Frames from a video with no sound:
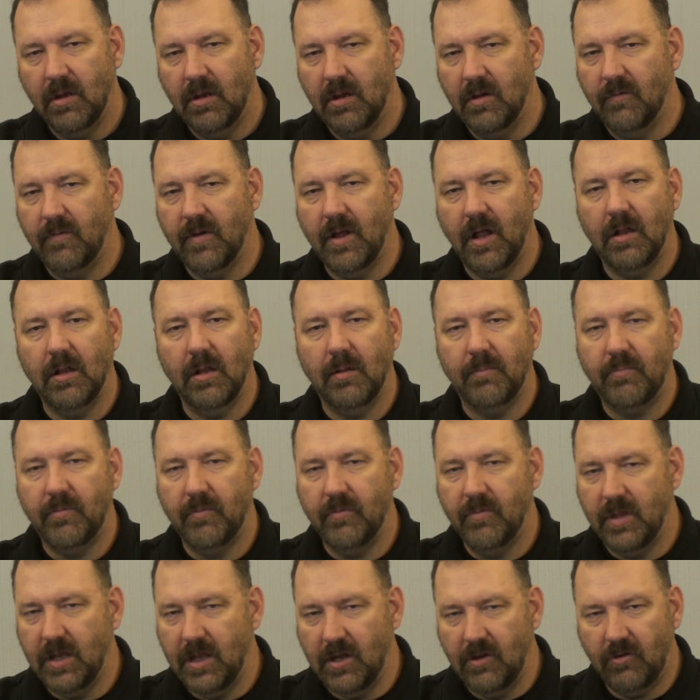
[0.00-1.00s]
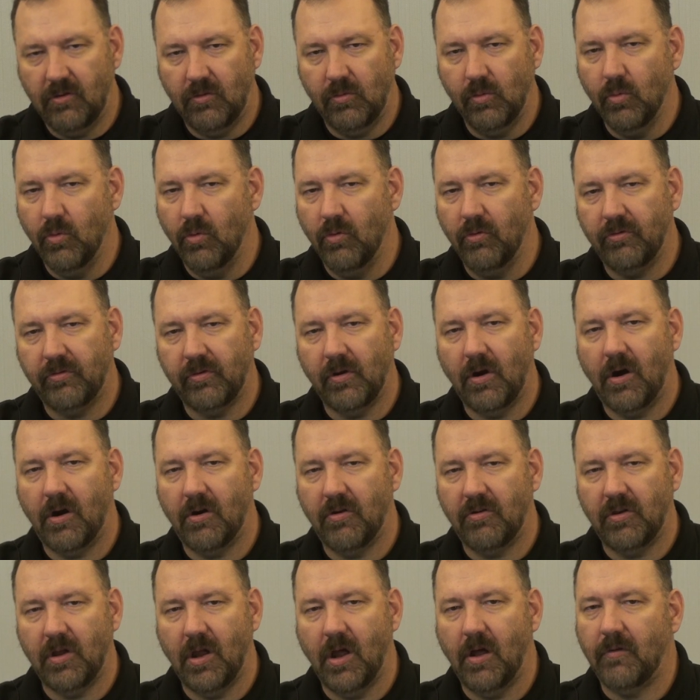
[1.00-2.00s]
develop these tools
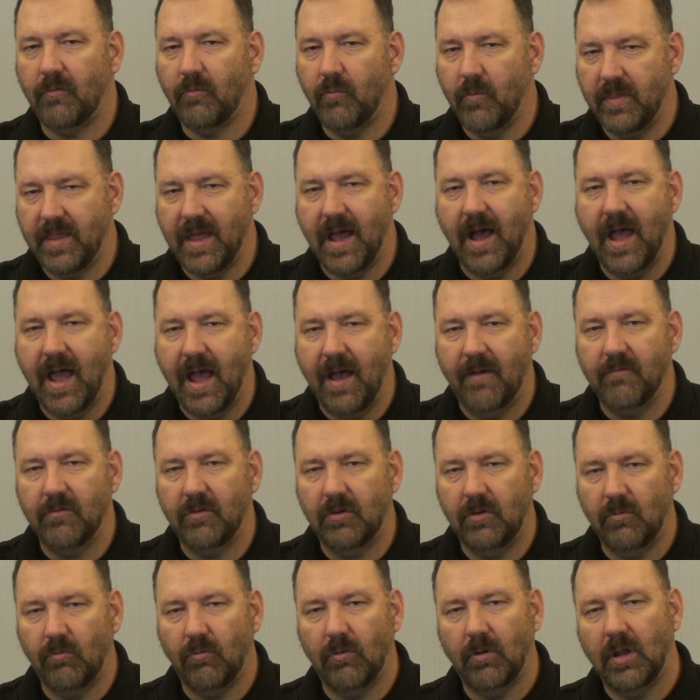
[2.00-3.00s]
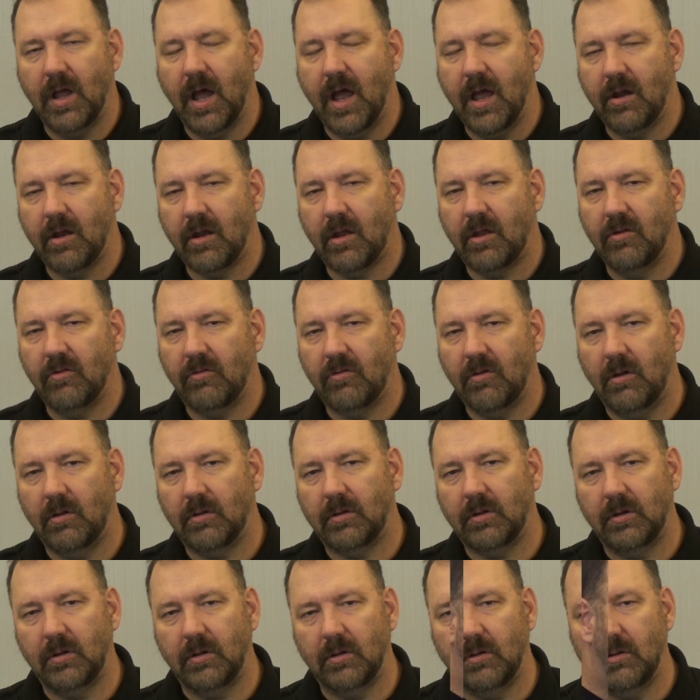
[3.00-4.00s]
ourselves without having to rely on a
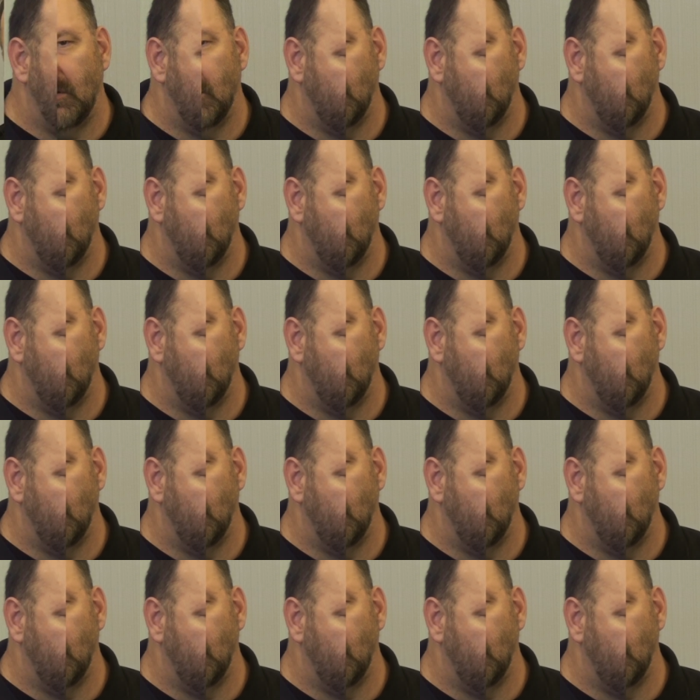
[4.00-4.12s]
consultant.